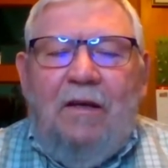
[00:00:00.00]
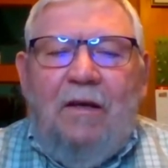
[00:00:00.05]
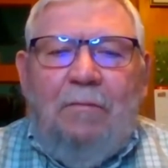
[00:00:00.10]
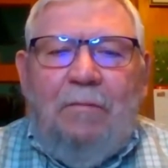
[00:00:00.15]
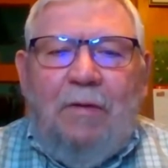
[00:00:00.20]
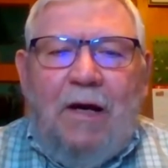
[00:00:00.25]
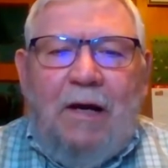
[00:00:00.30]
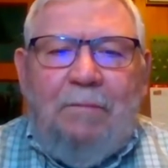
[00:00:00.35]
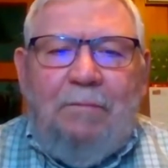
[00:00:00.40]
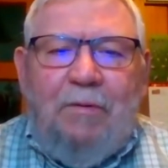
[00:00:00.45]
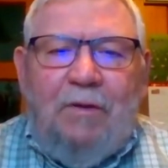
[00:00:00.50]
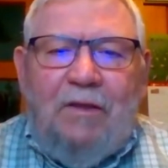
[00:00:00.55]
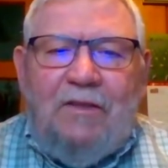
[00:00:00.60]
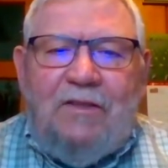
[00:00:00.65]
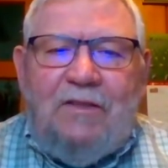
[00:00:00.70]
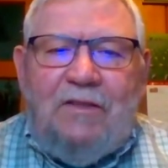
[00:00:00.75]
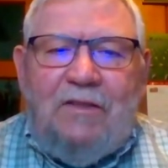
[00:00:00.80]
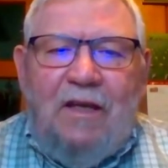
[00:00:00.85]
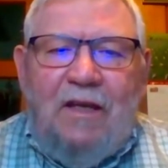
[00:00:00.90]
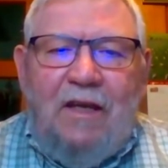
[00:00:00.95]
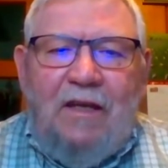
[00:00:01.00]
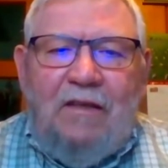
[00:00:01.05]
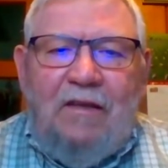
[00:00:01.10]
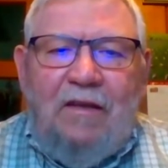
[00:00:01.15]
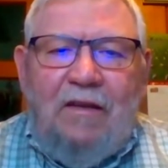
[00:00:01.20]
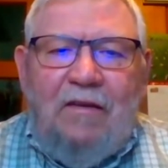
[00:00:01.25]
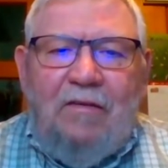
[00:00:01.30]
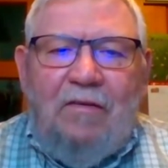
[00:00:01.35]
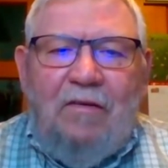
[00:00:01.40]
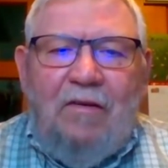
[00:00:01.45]
populous state
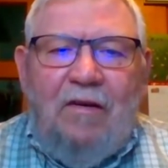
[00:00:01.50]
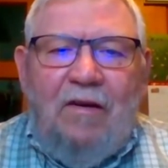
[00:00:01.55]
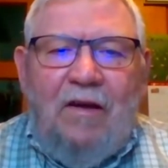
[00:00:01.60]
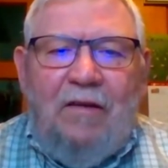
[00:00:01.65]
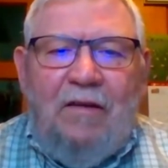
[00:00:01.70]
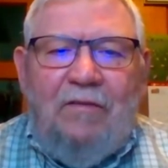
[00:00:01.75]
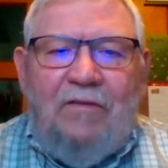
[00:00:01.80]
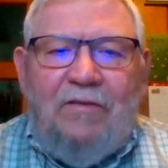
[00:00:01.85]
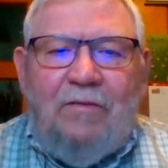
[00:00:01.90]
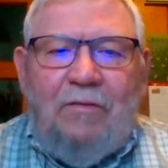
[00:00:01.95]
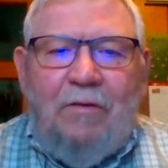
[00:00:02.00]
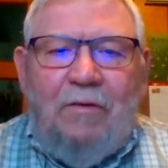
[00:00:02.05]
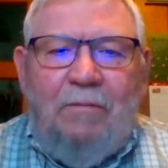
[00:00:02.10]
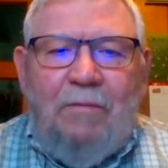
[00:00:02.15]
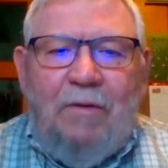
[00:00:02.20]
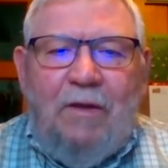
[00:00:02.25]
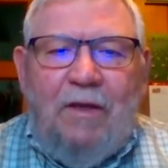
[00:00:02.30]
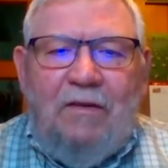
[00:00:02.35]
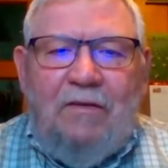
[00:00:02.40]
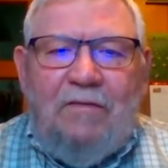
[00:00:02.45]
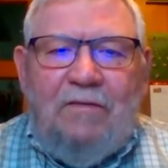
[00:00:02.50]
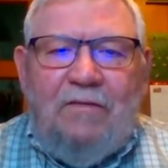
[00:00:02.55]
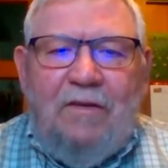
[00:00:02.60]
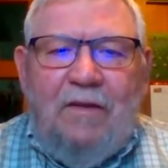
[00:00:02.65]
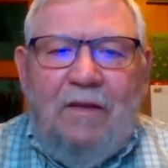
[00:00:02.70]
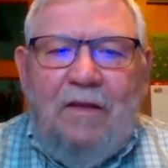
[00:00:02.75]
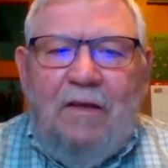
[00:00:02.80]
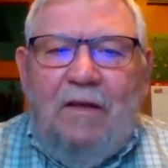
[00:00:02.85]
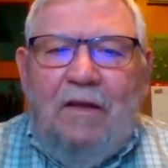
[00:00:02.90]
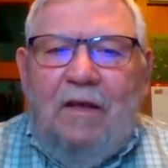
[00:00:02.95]
here on soybeans.
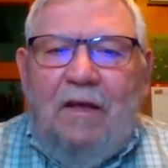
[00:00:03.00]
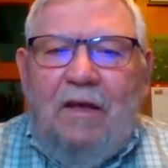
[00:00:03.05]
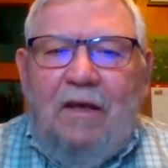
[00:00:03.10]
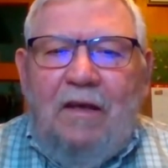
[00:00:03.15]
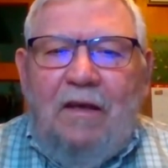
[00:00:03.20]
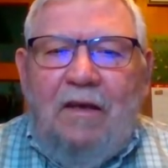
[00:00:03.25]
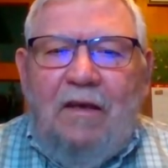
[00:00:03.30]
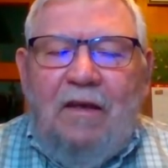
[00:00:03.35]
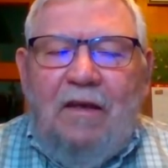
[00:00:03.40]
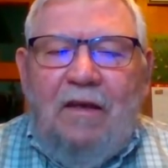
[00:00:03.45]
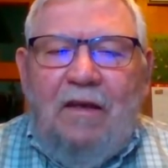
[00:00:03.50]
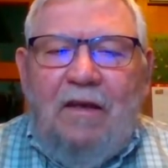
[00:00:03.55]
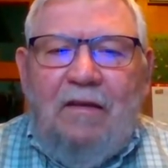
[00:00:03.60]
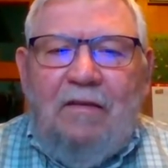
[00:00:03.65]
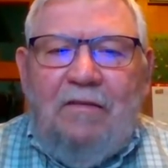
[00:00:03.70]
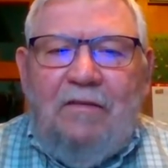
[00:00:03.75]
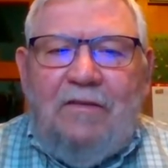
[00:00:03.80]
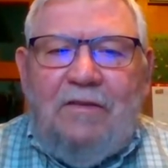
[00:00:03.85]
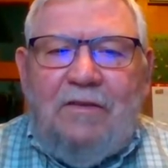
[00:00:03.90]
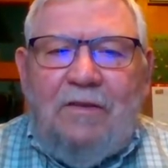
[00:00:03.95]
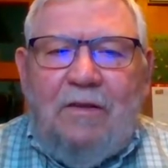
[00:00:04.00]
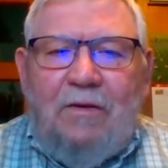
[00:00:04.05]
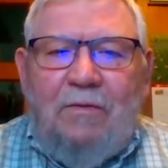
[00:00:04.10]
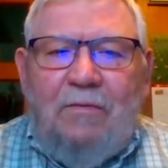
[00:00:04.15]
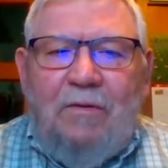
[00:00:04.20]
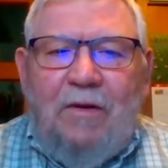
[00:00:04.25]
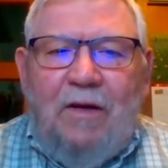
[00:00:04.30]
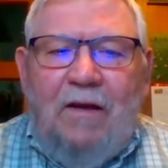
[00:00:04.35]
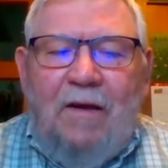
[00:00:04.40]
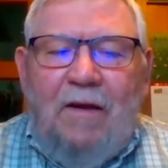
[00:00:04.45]
And
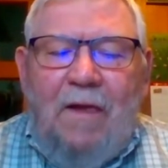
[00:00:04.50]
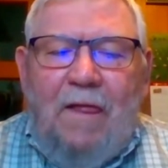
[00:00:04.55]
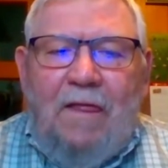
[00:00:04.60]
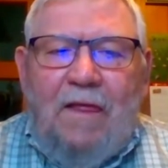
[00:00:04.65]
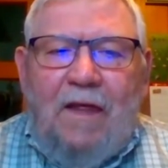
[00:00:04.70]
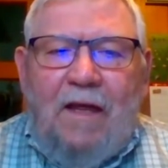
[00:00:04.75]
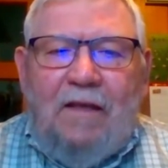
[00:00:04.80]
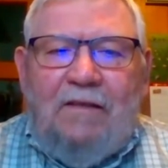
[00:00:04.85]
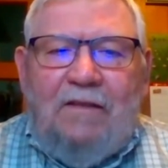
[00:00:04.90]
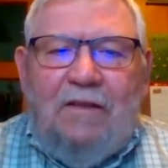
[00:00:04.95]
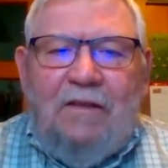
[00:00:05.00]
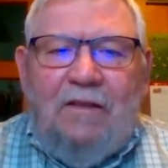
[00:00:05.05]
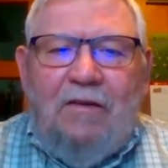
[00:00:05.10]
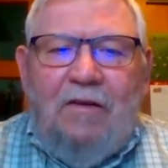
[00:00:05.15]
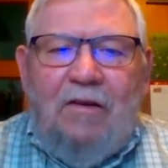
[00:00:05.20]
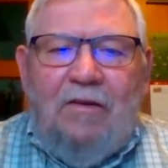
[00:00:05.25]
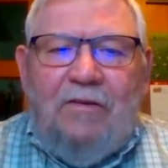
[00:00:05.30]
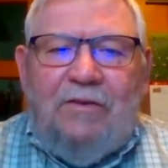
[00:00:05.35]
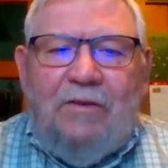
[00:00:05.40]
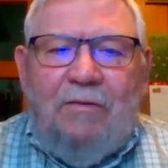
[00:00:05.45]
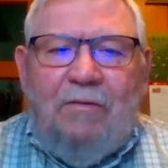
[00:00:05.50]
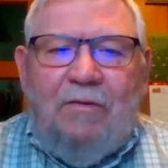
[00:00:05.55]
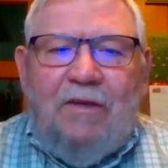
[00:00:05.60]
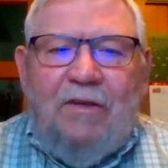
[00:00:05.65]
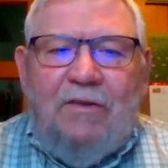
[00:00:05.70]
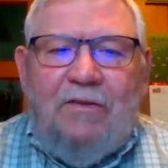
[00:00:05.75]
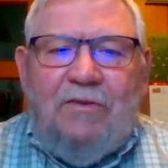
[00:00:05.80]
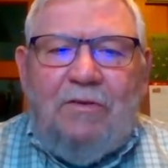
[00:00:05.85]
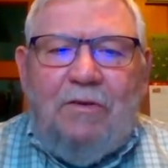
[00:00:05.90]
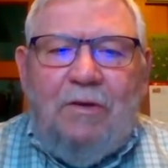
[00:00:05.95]
so that did also
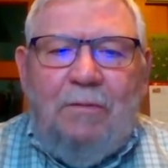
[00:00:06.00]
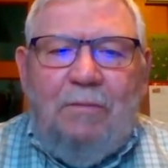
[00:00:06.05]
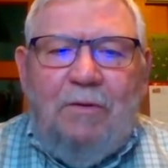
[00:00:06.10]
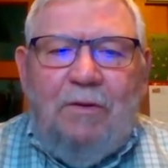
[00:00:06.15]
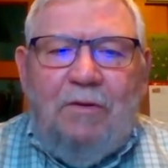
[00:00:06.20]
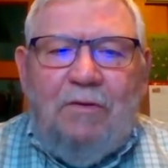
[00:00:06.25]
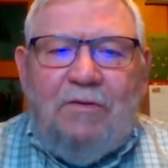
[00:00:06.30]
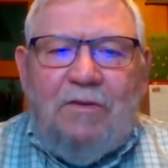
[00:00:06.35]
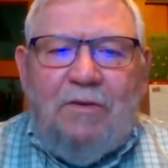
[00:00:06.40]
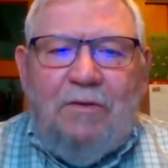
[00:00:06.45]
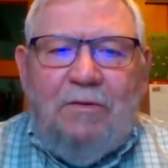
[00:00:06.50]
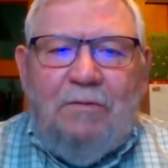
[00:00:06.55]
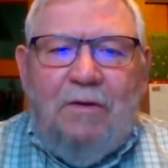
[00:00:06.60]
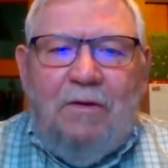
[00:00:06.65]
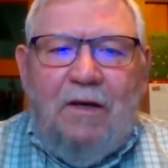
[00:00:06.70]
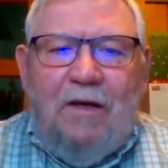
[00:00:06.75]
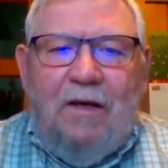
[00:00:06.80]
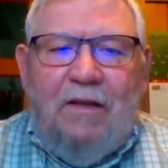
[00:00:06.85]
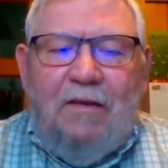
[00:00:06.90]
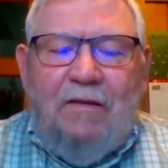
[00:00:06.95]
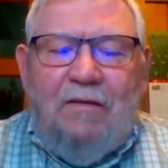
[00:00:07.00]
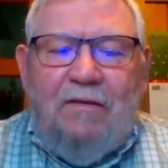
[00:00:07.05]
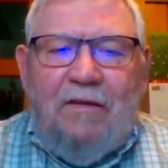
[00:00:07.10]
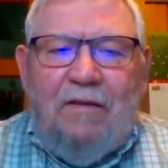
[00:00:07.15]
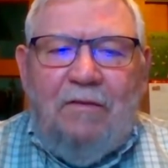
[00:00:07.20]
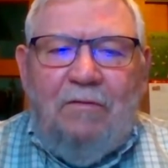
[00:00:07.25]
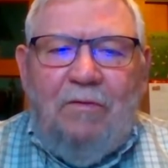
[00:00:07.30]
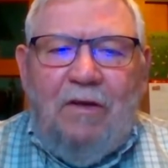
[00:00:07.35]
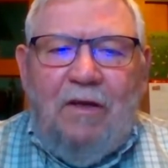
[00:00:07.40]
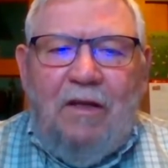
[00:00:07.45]
contribute to
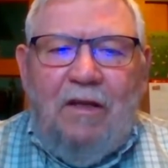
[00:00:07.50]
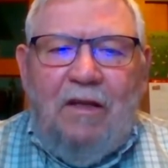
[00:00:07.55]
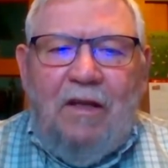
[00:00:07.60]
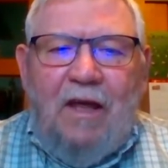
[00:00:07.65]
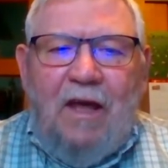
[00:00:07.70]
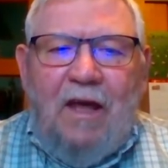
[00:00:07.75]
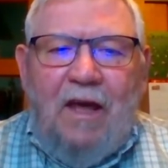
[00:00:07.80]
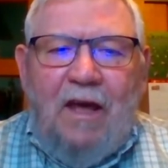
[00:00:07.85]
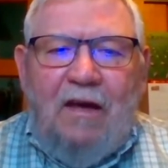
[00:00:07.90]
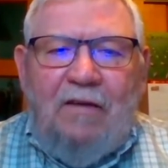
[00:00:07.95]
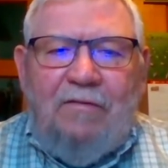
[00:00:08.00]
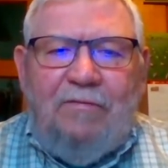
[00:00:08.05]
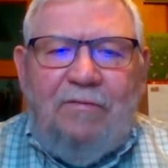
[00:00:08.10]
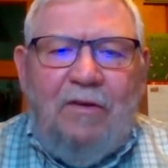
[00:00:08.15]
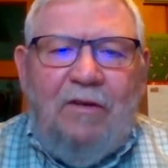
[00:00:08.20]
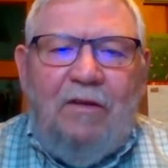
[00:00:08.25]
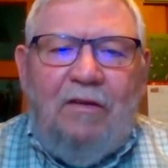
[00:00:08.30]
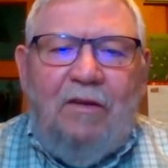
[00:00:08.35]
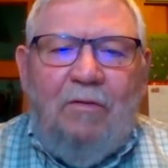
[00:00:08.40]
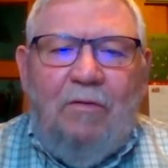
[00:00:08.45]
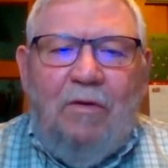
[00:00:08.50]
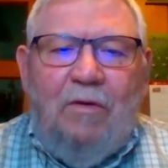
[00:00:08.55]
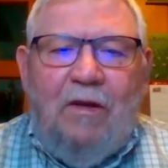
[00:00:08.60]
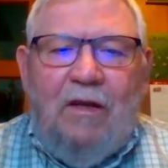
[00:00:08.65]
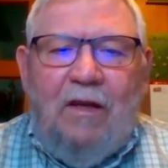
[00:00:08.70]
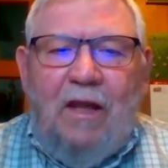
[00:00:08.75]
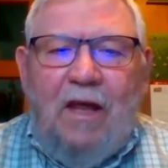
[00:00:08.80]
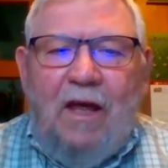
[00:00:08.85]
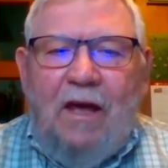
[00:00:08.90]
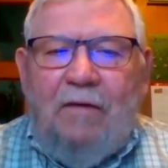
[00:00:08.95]
the 1.5 or nearly
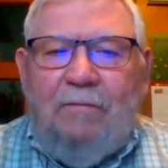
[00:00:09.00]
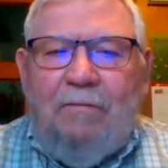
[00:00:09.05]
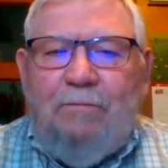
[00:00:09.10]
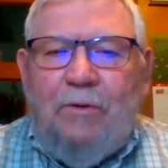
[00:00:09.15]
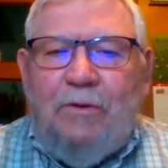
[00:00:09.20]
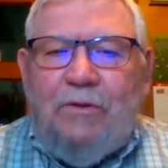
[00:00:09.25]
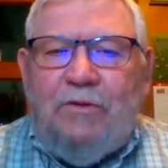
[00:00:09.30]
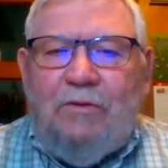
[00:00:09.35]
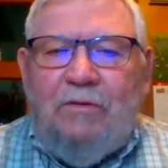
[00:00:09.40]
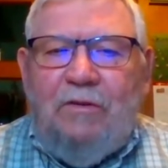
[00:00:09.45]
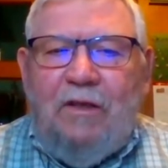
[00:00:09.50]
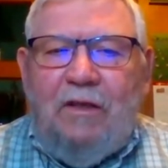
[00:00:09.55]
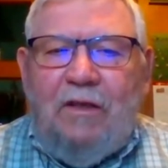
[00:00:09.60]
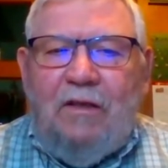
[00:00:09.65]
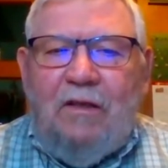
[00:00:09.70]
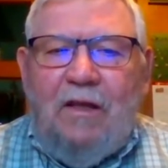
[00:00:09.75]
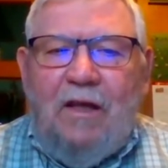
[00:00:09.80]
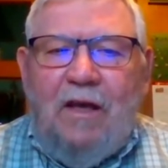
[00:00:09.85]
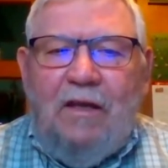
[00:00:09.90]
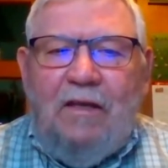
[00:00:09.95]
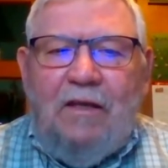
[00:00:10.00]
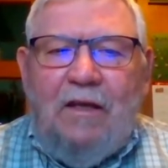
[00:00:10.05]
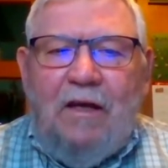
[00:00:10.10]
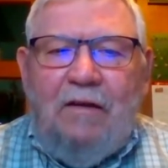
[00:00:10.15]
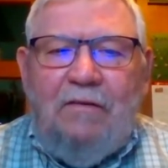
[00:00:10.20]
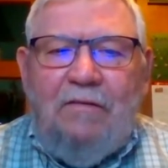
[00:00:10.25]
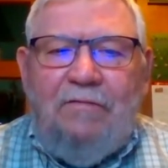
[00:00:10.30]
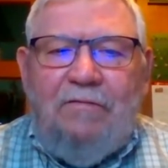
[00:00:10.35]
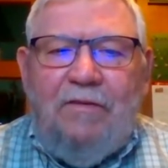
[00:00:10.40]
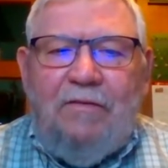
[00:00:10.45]
1.5 bushel decline
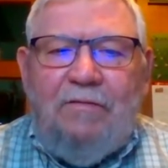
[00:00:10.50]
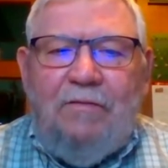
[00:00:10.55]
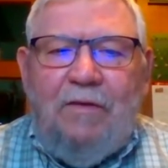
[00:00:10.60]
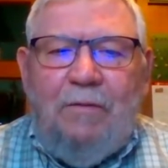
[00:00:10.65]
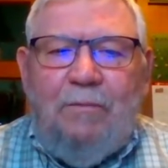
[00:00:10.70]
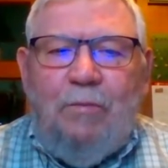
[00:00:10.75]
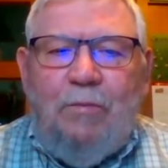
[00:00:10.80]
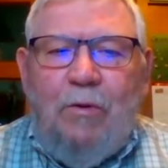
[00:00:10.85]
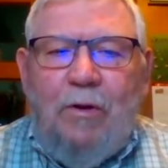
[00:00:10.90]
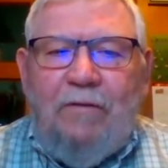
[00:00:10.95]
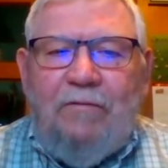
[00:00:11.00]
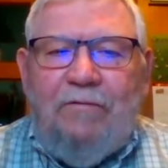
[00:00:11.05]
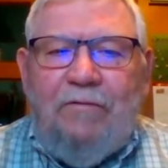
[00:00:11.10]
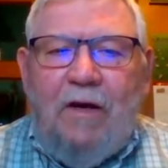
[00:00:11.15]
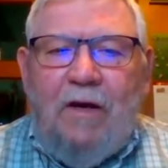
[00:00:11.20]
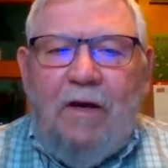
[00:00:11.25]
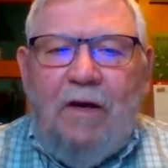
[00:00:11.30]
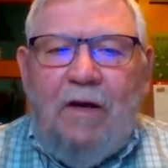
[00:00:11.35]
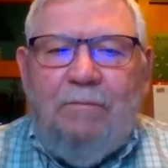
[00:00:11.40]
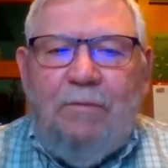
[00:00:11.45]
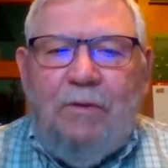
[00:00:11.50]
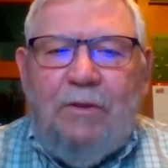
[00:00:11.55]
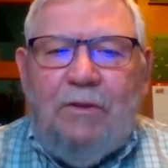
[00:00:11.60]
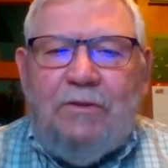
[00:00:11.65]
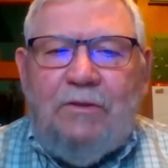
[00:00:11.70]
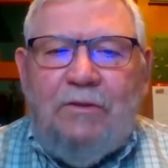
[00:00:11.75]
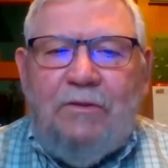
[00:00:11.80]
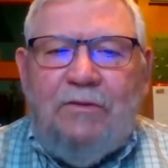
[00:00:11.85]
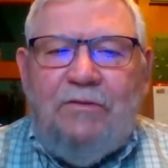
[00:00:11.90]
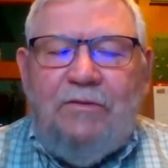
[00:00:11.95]
down to 50.5
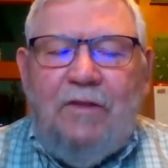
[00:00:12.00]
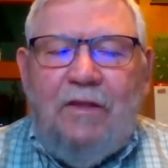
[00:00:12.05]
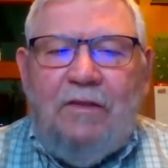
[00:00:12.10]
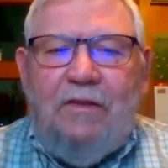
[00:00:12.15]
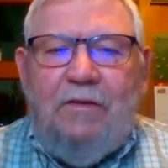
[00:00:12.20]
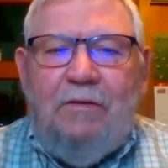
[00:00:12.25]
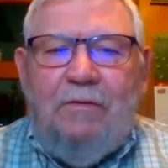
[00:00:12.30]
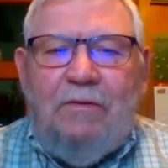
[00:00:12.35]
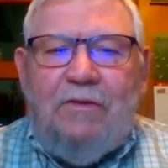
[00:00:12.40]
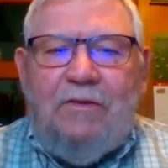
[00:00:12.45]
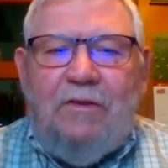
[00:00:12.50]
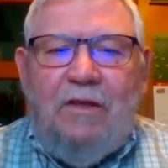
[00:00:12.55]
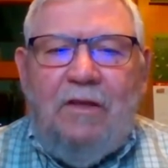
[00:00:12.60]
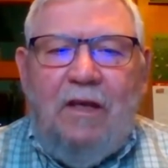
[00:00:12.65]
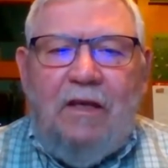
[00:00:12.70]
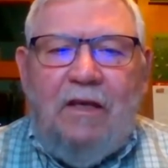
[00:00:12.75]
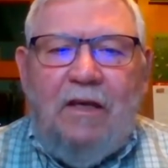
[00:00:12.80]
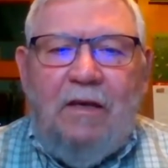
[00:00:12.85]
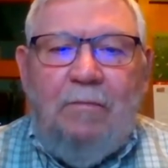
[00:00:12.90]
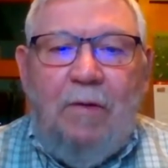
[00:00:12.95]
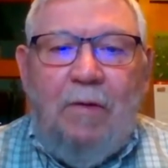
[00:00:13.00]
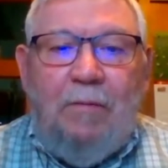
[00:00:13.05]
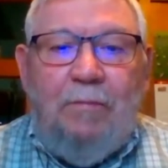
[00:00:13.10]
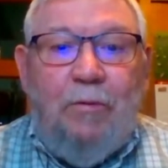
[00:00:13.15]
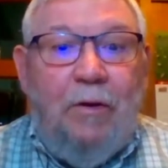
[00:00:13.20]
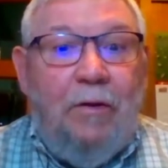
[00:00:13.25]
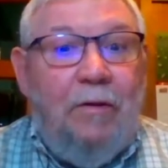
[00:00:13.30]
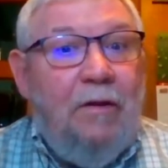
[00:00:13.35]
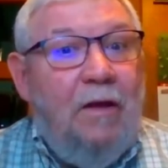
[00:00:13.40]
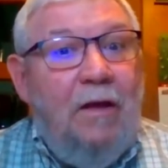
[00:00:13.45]
bushels that the USDA came up
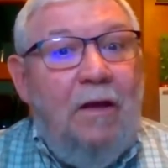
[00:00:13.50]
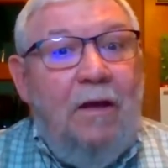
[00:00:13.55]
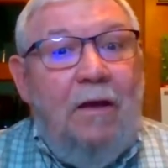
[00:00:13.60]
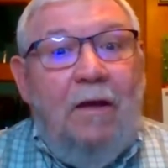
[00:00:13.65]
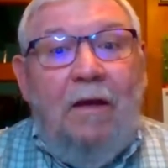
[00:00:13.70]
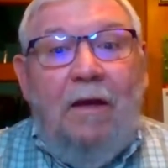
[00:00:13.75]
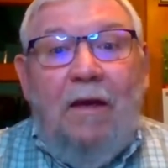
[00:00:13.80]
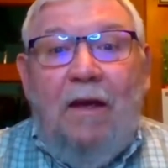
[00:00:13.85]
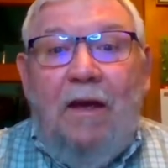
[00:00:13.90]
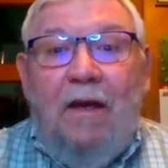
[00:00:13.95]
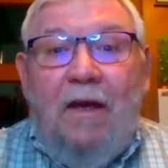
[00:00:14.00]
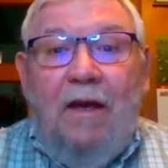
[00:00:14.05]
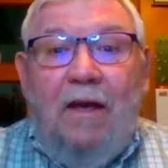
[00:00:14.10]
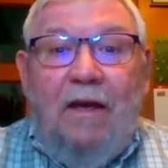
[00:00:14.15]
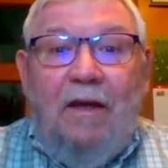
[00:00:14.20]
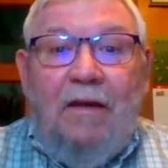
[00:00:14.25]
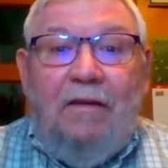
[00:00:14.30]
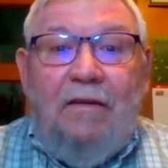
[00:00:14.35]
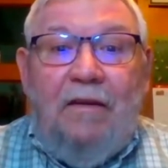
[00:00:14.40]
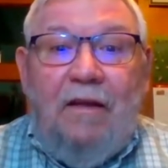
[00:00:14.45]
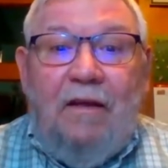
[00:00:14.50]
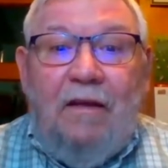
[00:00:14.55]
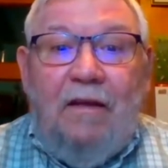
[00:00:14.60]
with. And